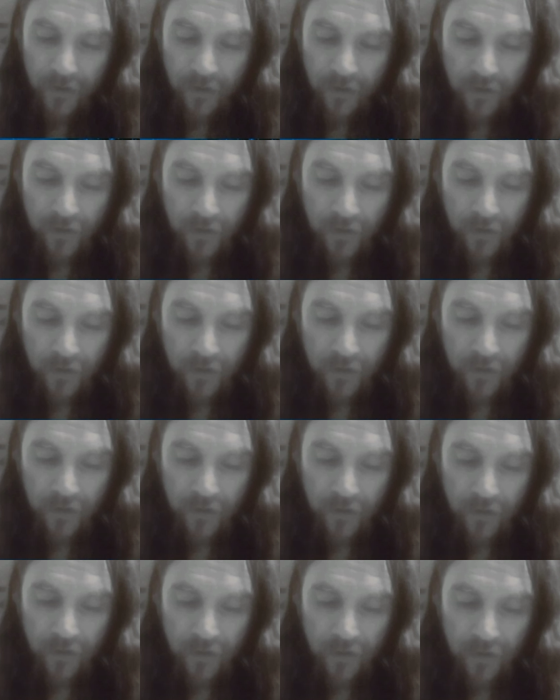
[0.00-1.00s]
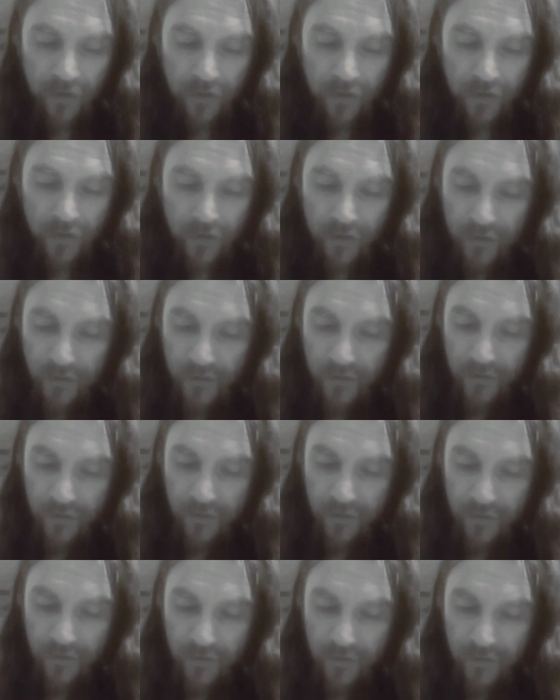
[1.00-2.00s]

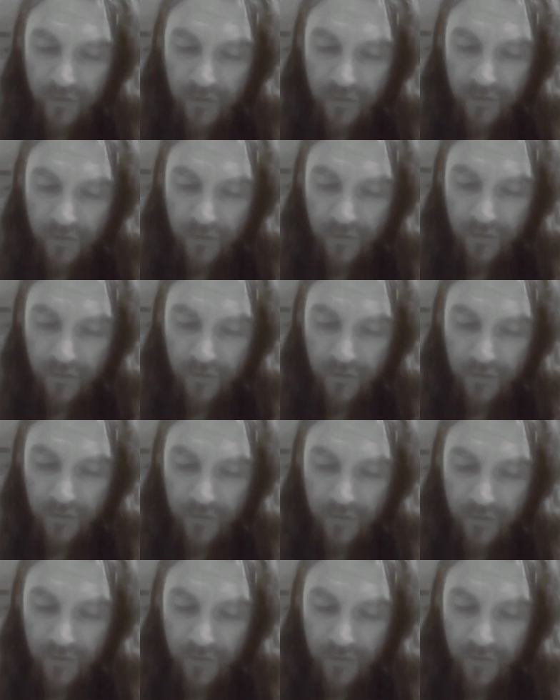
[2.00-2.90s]
(silence)